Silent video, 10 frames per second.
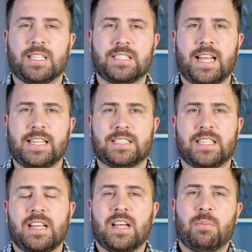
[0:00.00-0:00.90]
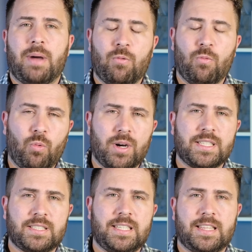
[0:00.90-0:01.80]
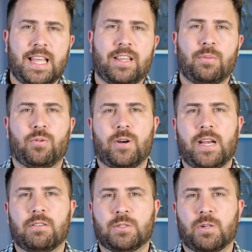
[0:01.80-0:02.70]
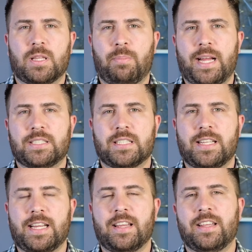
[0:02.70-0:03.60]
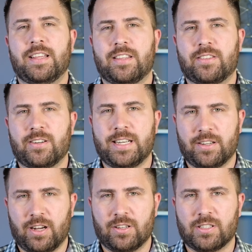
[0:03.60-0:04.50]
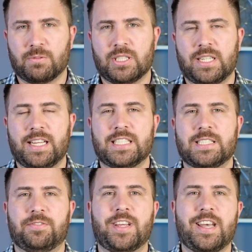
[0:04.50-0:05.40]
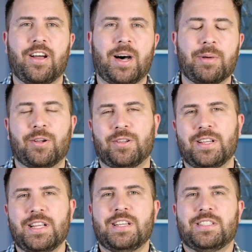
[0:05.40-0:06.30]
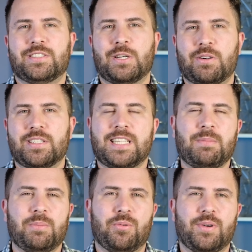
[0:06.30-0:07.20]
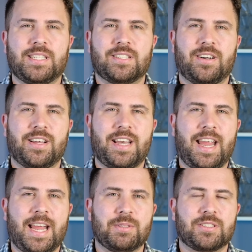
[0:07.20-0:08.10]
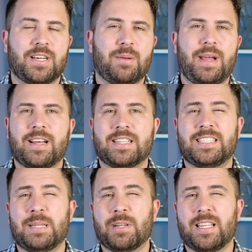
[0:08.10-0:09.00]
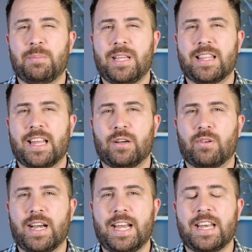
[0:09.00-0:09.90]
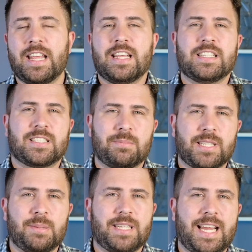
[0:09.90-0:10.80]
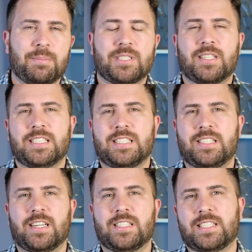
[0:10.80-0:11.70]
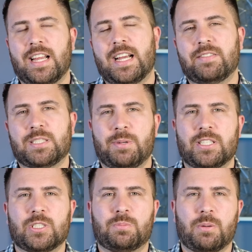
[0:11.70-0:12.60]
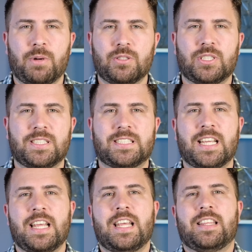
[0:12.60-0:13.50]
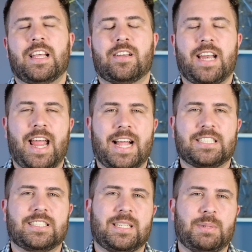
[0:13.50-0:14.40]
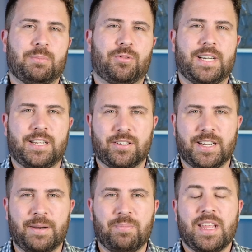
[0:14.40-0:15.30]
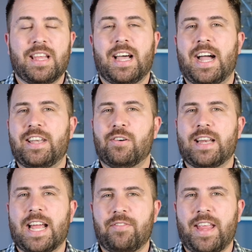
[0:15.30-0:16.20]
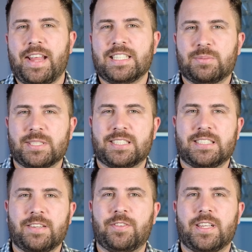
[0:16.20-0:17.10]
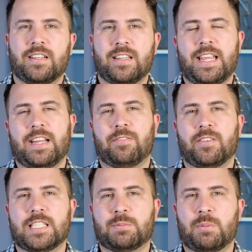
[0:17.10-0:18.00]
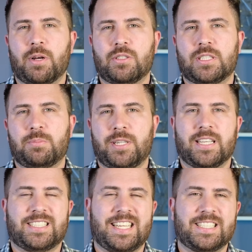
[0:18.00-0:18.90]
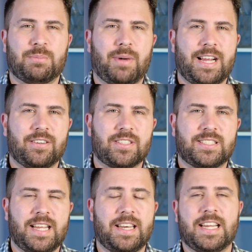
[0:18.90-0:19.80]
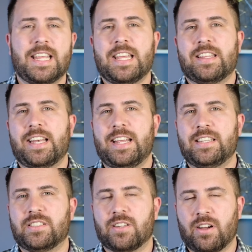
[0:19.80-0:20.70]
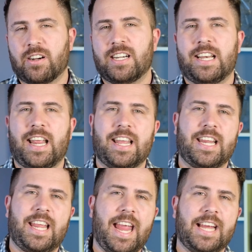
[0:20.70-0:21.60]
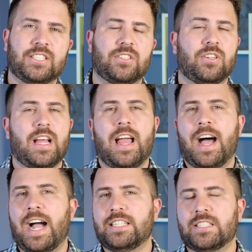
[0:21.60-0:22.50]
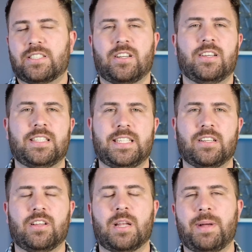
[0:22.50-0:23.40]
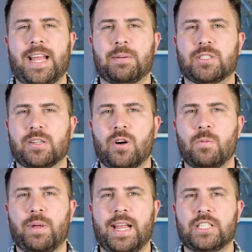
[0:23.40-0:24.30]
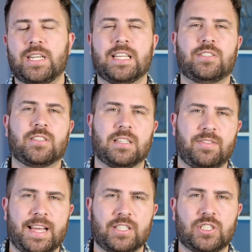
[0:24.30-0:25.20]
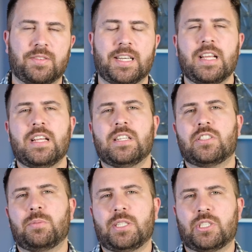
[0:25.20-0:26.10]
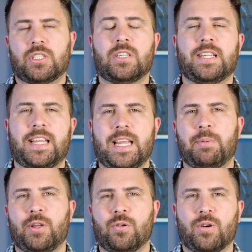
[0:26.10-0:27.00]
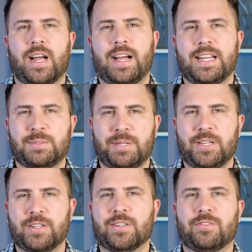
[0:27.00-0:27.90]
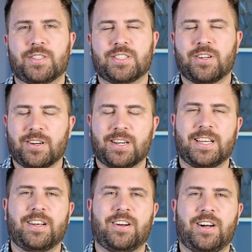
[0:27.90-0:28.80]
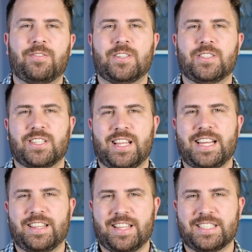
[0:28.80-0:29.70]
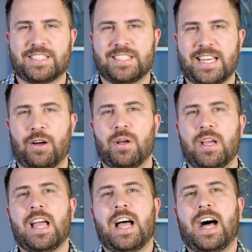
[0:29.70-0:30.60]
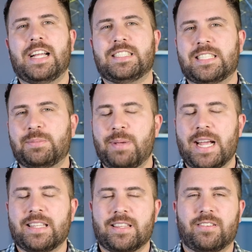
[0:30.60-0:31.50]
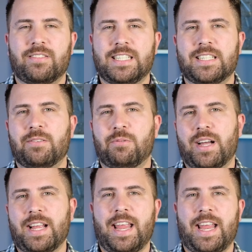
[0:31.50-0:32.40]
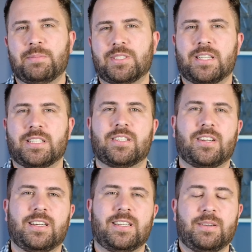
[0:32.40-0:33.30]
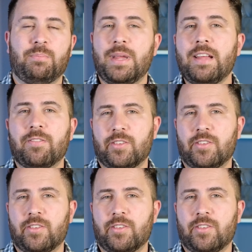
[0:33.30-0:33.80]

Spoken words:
case, my one Citi Thank You point was worth basically $30, which is phenomenal. So while redeeming points on Amazon may not typically be that great, sometimes Amazon does have special promotions that could actually be pretty good. I don't have a specific link for this promotion because it is my understanding that it is targeted and occasional. I just saw the deal on my Amazon homepage and took advantage of it. So be sure to keep your eyes peeled for targeted offers like this. Now, I suspect that the reason why Amazon targeted me for this